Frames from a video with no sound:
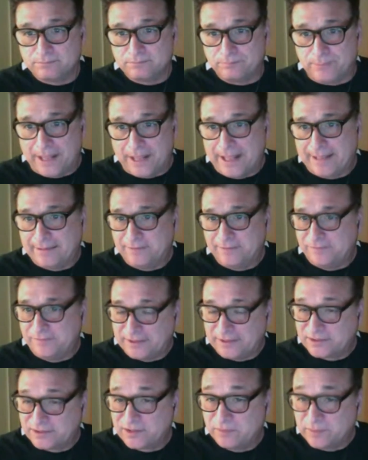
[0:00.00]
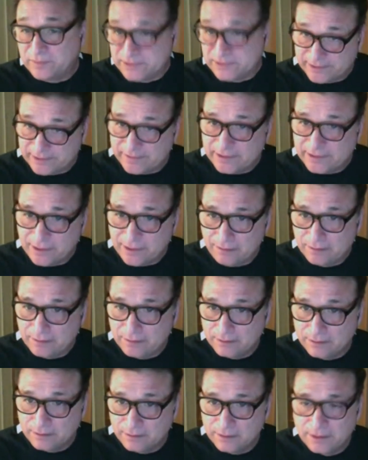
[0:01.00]
bad offensive material?
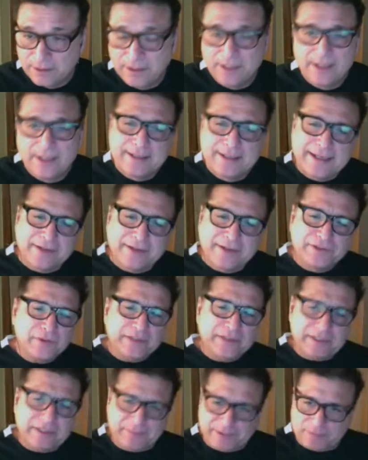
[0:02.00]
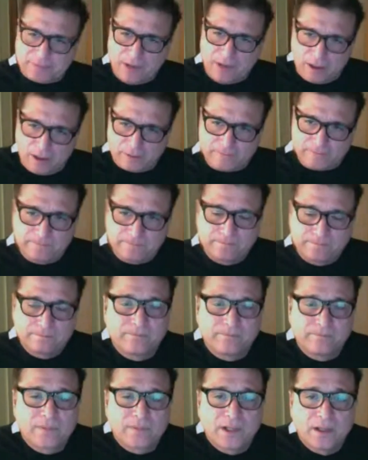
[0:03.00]
Now, don't get me wrong.
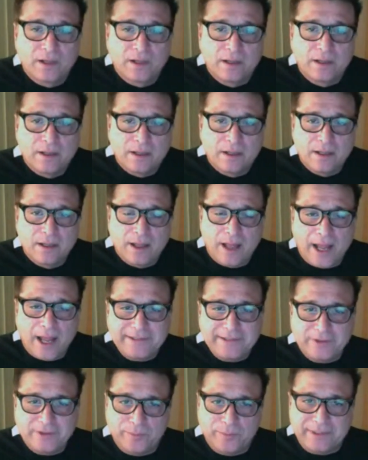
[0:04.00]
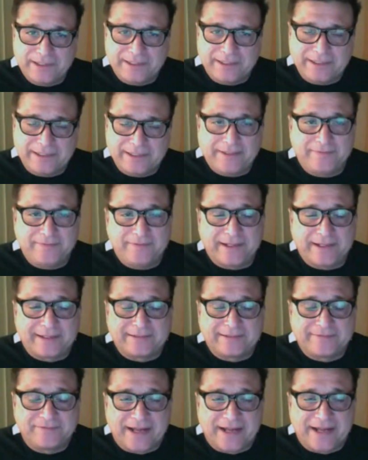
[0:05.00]
I don't believe that, in
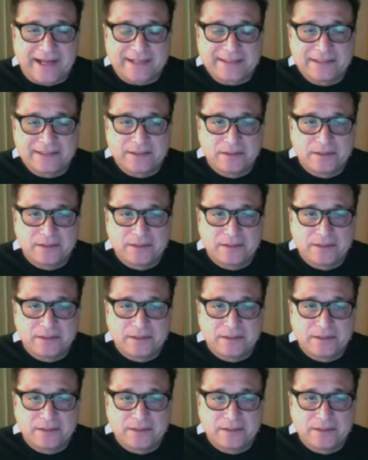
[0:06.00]
fact,